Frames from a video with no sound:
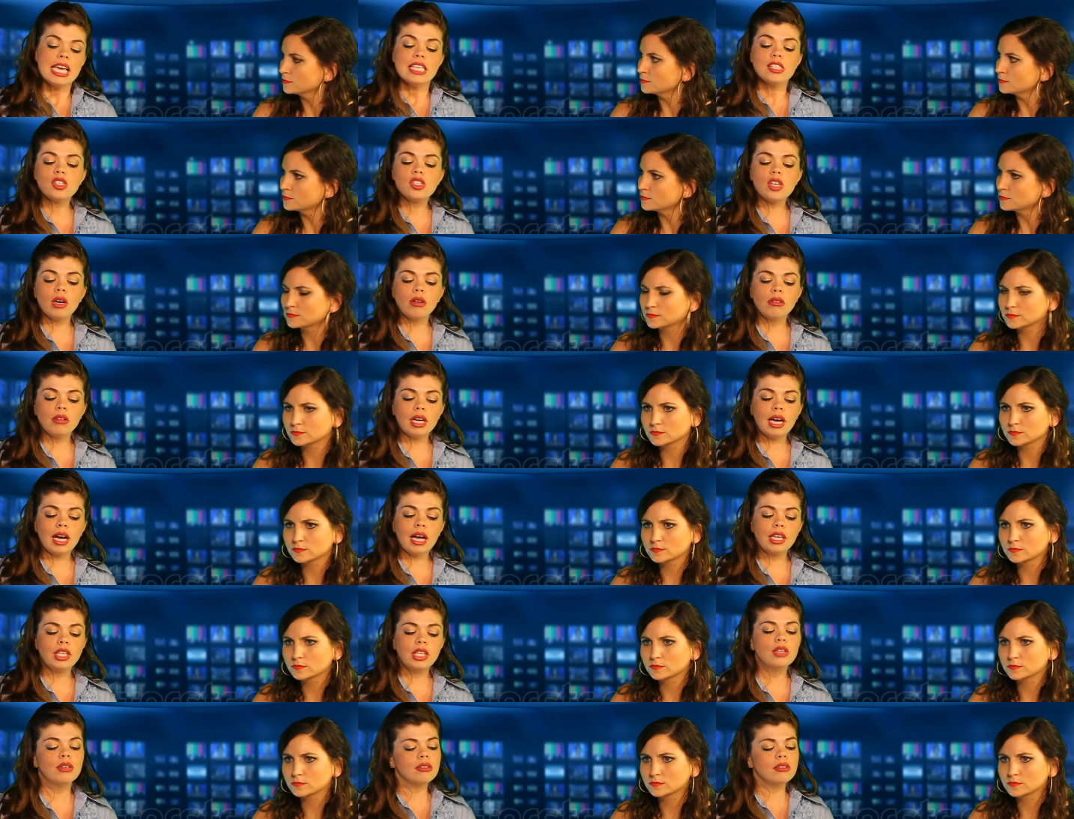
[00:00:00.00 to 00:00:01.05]
Speaker 1: So
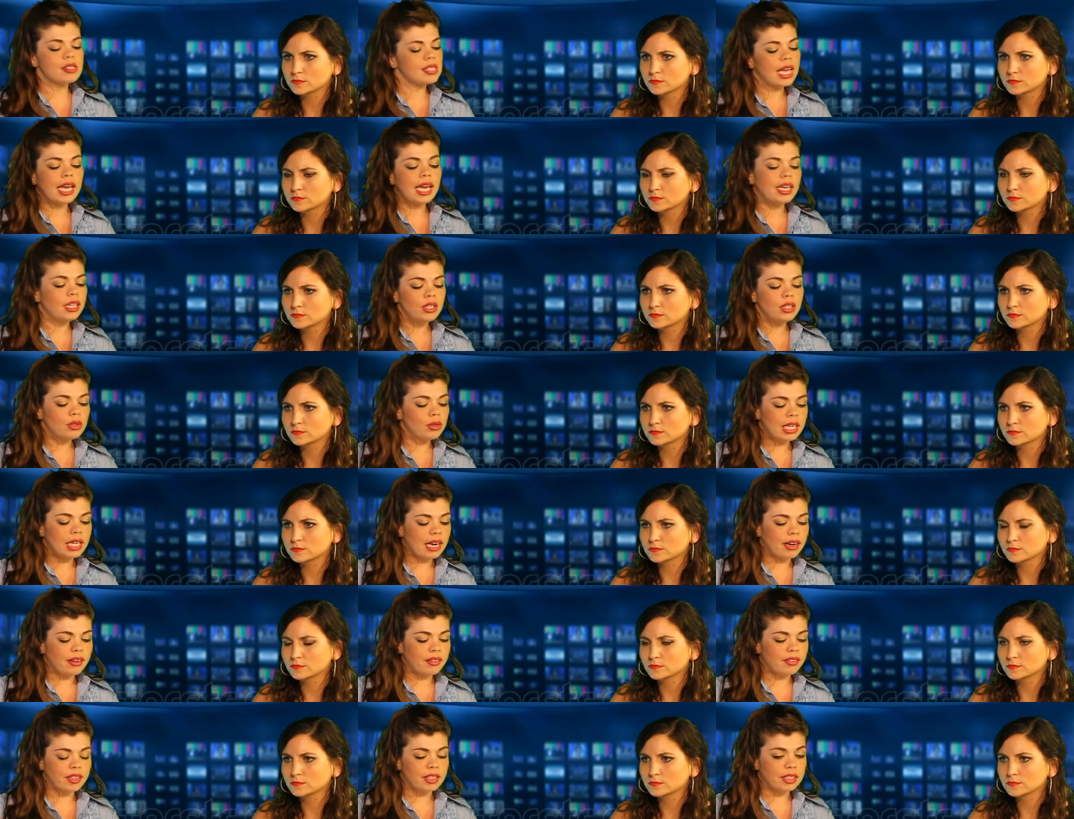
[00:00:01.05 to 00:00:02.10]
uh, you say you get
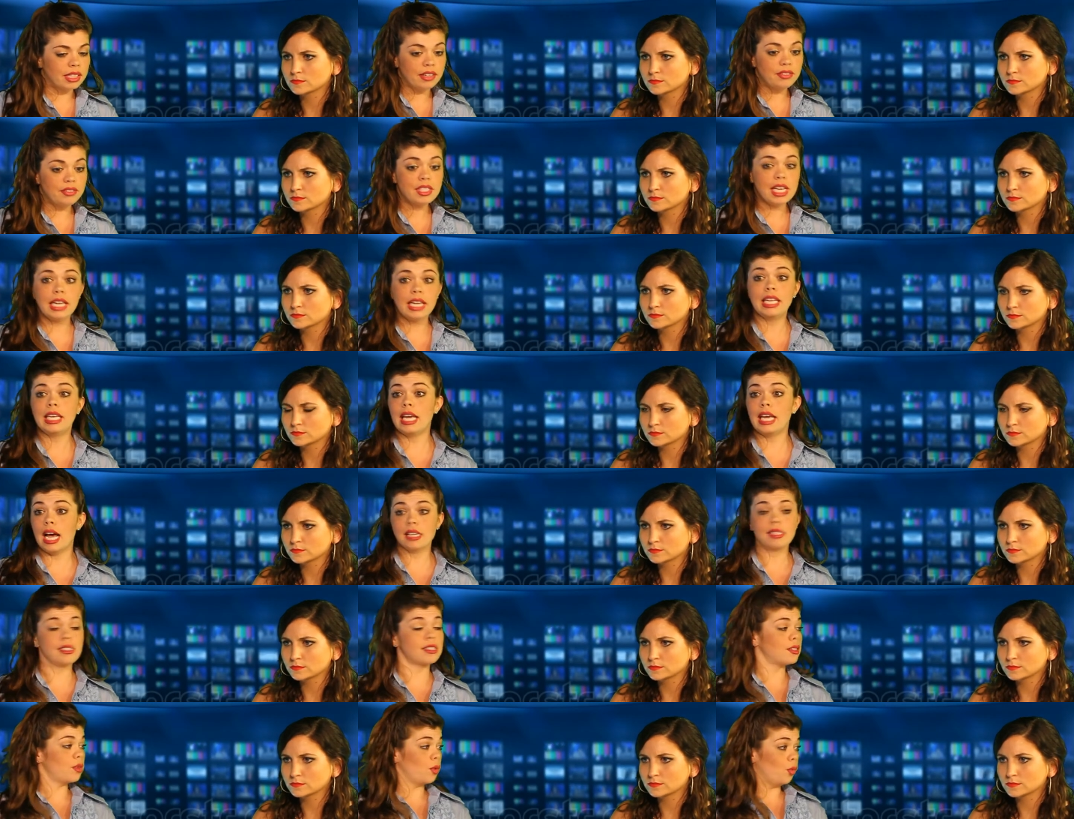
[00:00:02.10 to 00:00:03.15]
out of the Lyft, and he
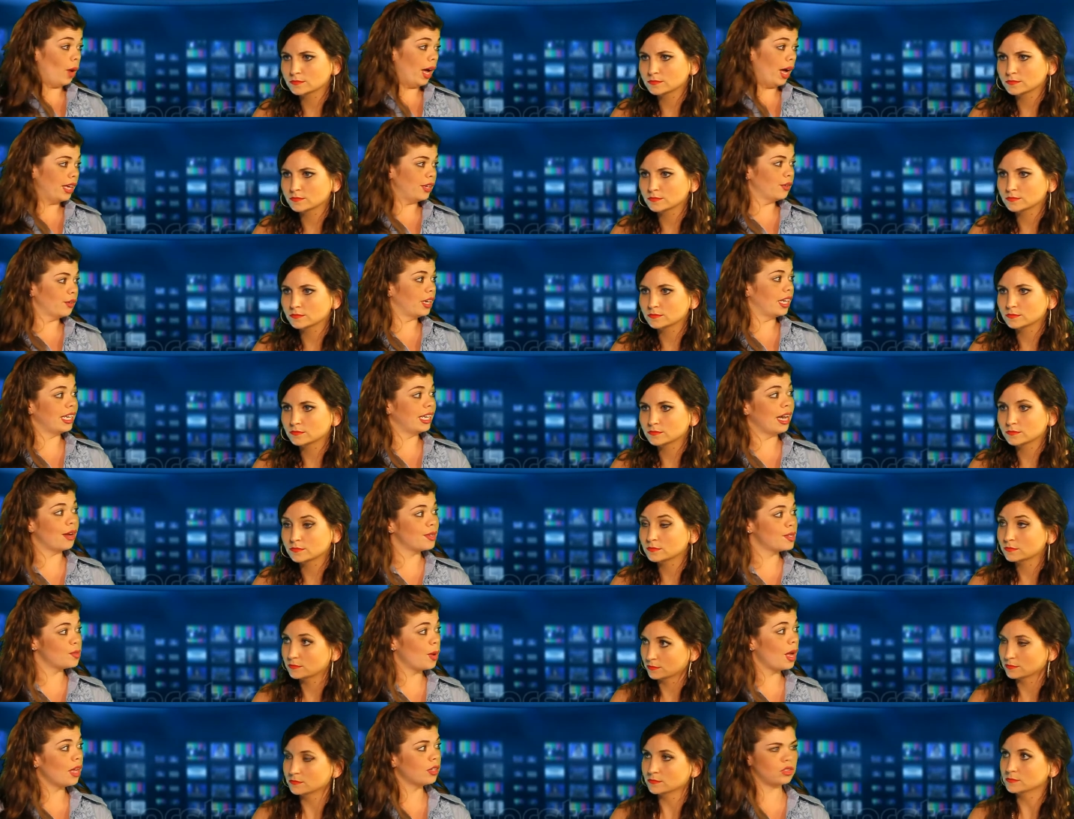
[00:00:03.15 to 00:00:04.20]
asks why you're getting out
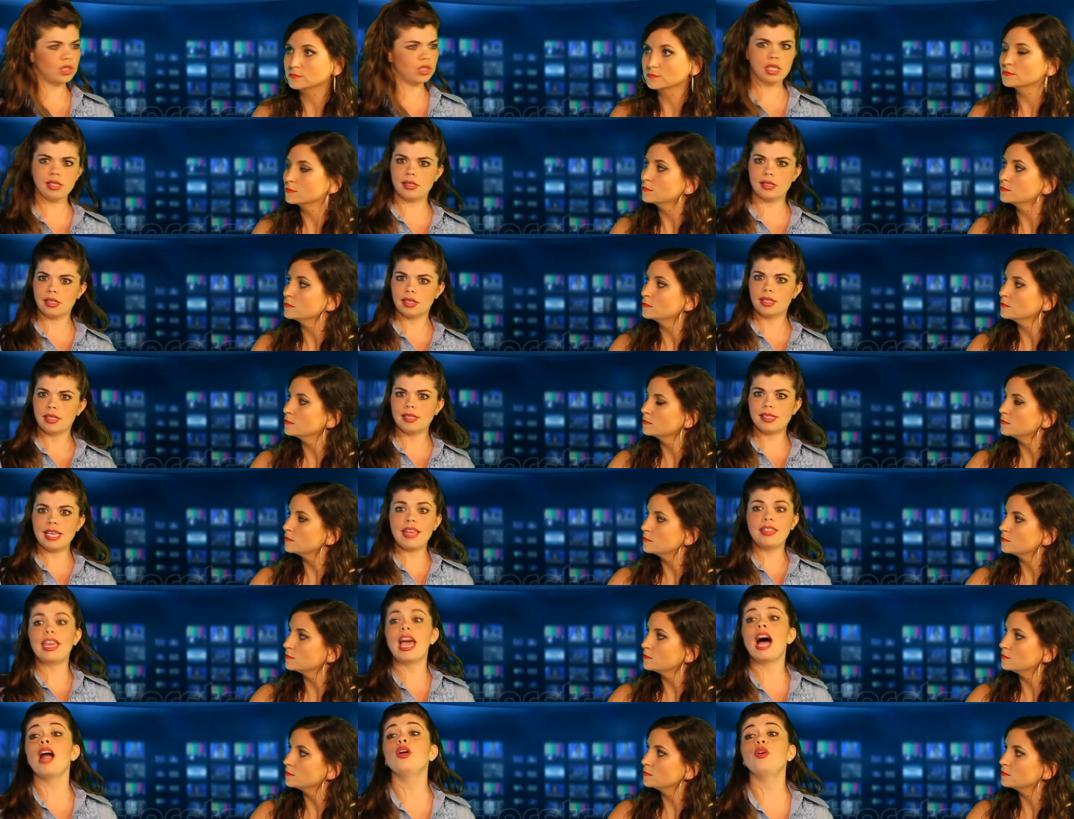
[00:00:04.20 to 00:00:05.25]
as well. Just
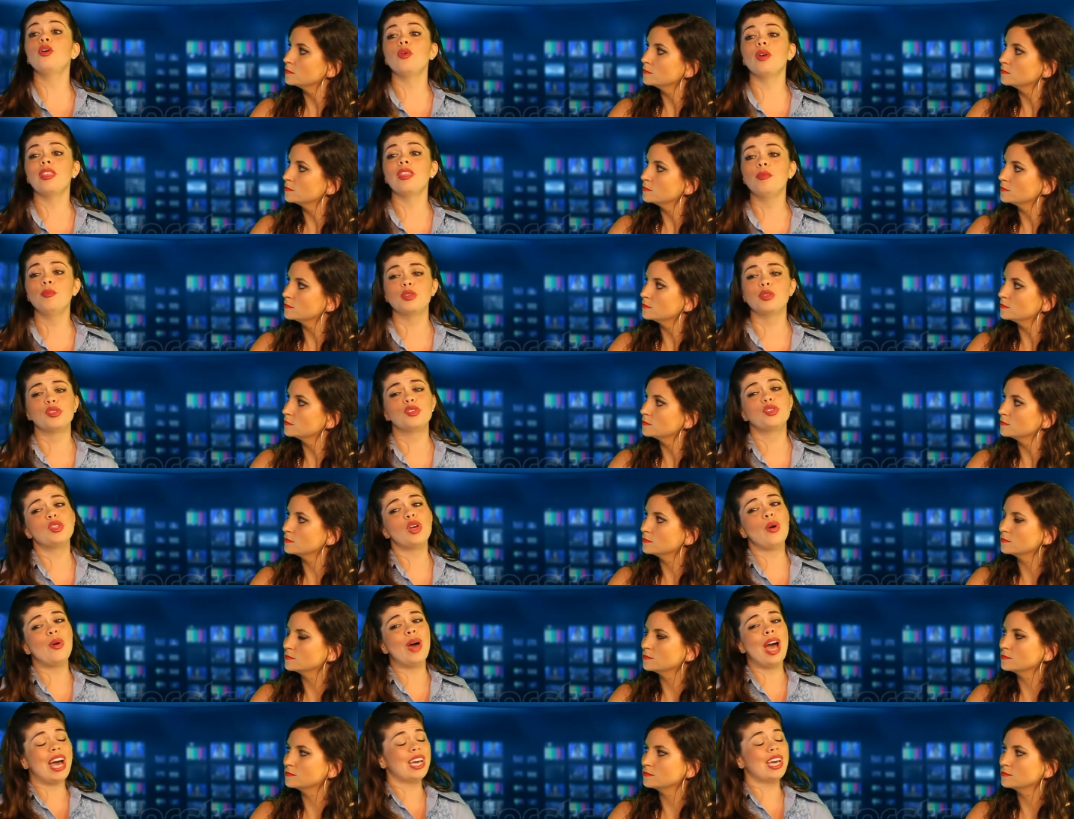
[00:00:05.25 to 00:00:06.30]
say the algorithm was
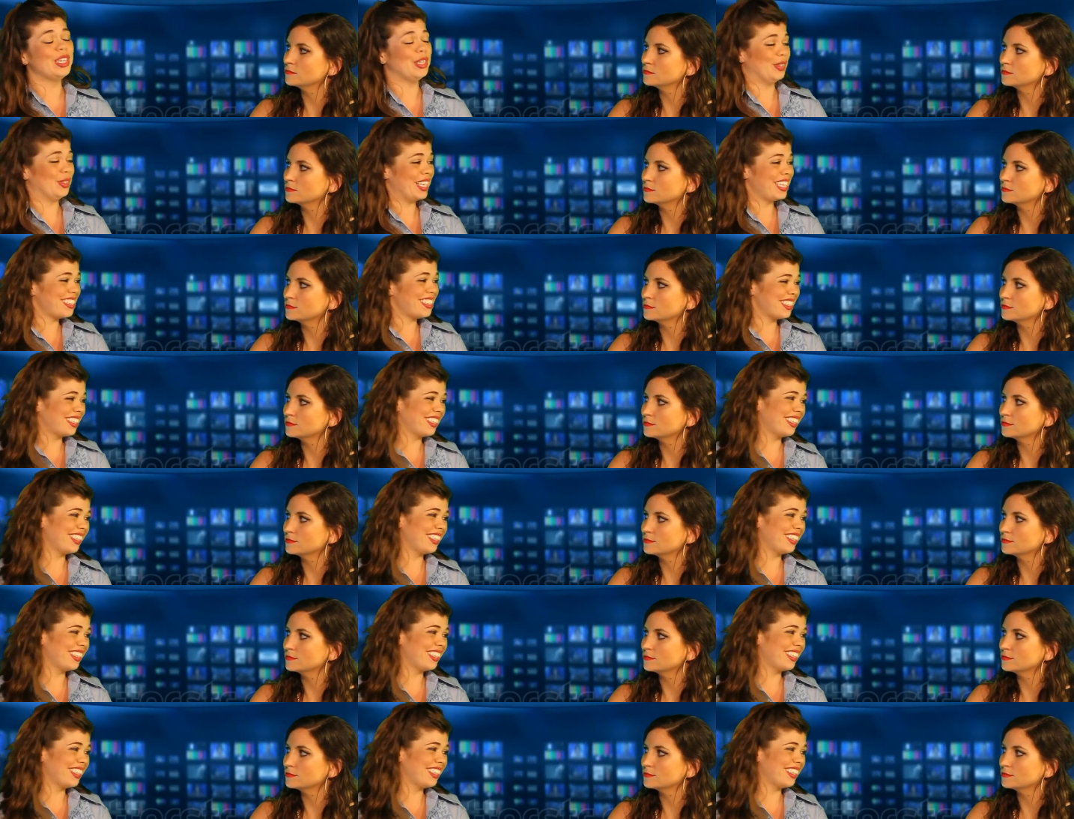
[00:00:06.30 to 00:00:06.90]
so accurate.